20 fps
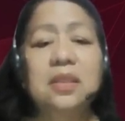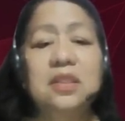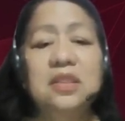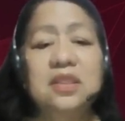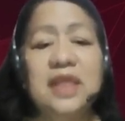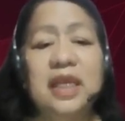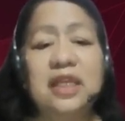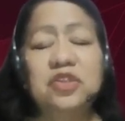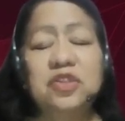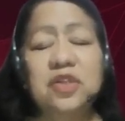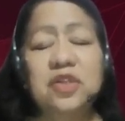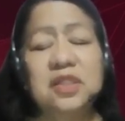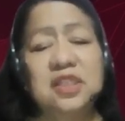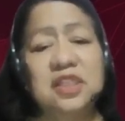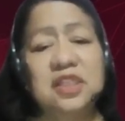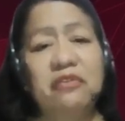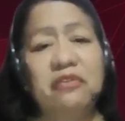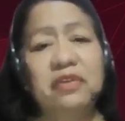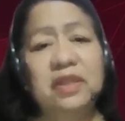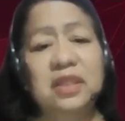Section
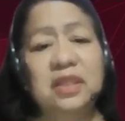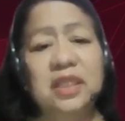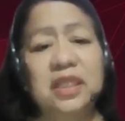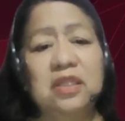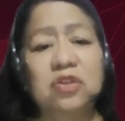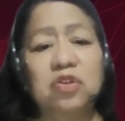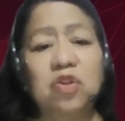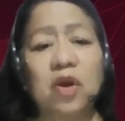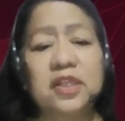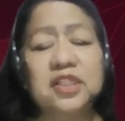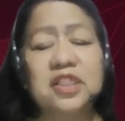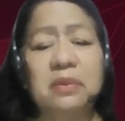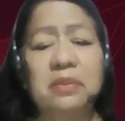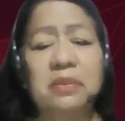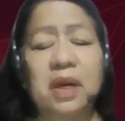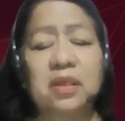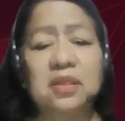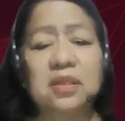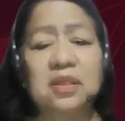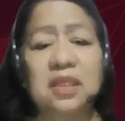17 talks
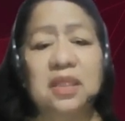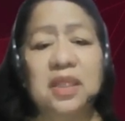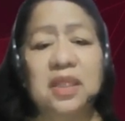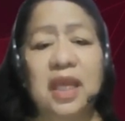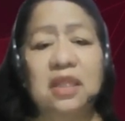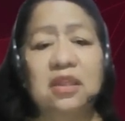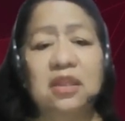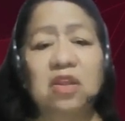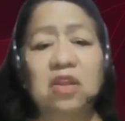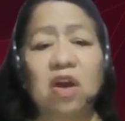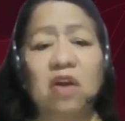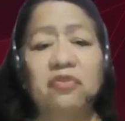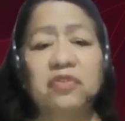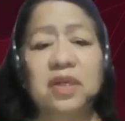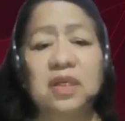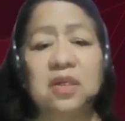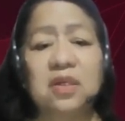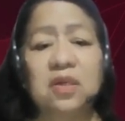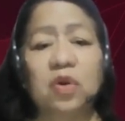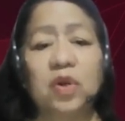about the death
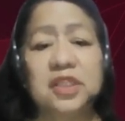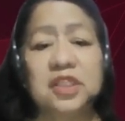of a,